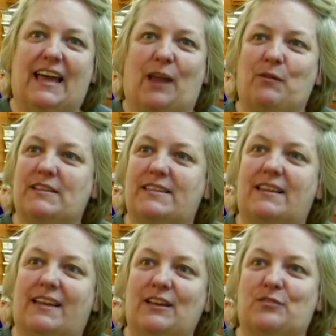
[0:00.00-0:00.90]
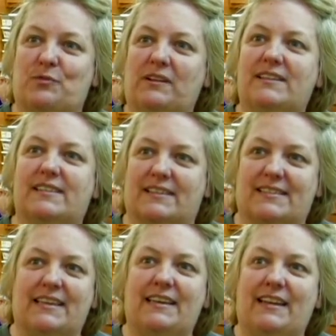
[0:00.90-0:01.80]
and we can see the kids really
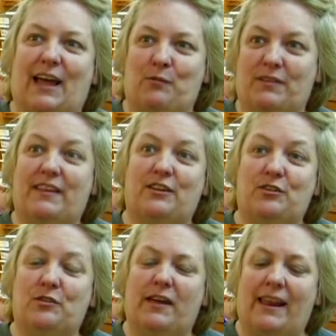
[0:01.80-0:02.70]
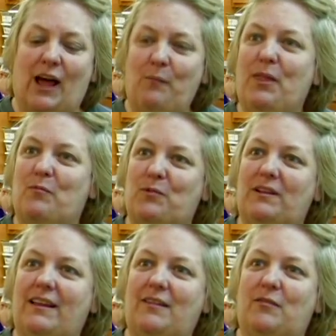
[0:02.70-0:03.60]
succeed at what they do and help them
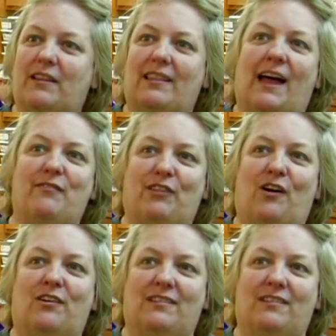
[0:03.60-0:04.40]
really with lifelong